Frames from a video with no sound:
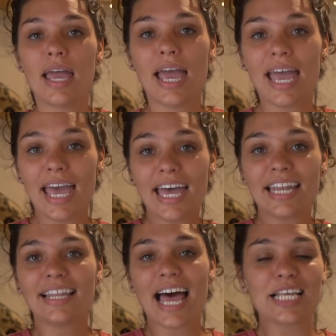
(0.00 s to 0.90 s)
And
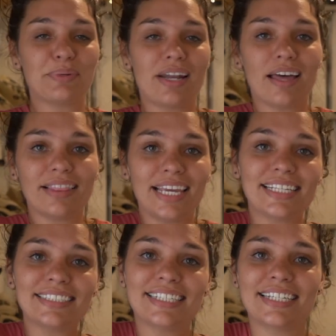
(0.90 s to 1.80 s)
last but not
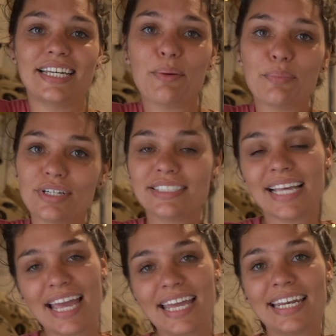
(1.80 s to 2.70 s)
least, number
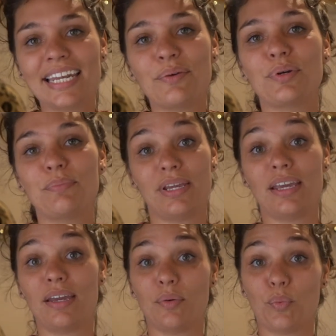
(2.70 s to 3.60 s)
10 would
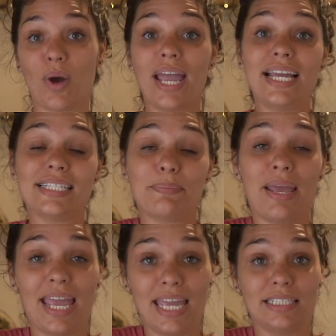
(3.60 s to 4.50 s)
be white
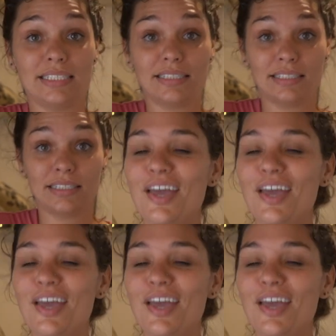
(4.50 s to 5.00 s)
paint.